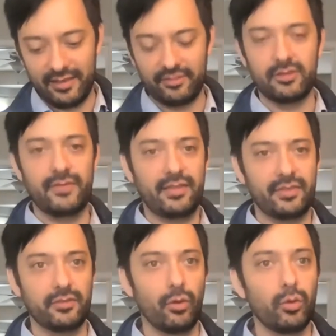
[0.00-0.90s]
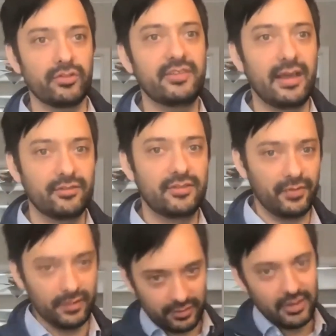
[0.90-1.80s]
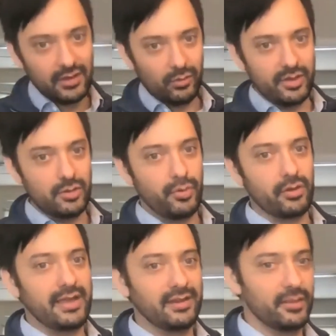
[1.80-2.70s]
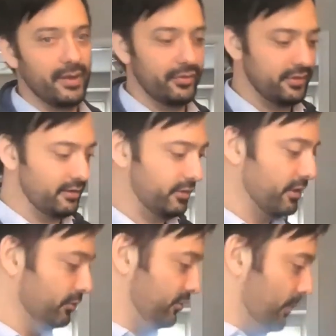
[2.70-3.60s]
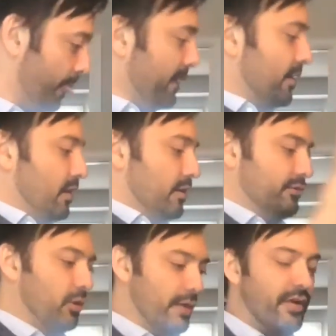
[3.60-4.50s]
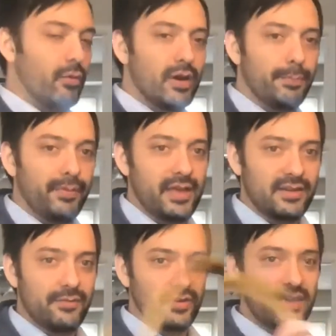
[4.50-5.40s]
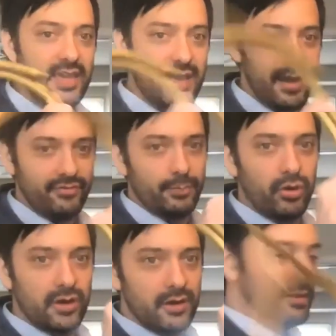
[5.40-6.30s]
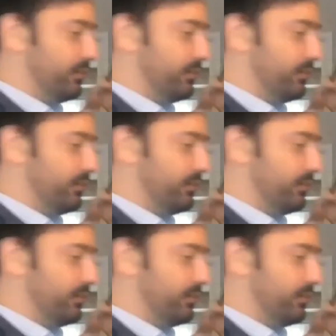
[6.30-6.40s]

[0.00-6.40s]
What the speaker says: the fact that the horn sounds different when you put your hand in the bell to change the notes. So if I want to play in a different key, I have to put in a different